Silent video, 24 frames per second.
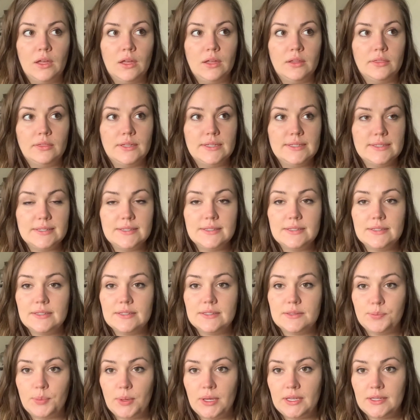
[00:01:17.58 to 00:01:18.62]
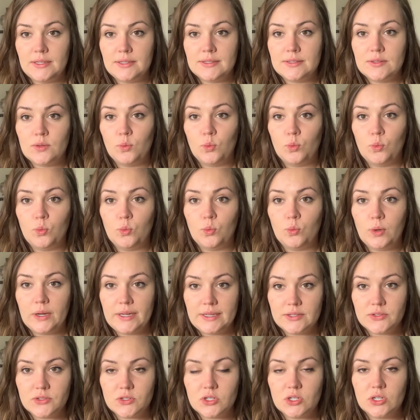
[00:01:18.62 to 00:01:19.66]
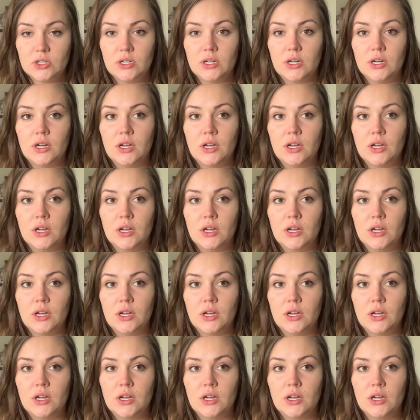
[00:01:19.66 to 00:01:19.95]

This is a space waster.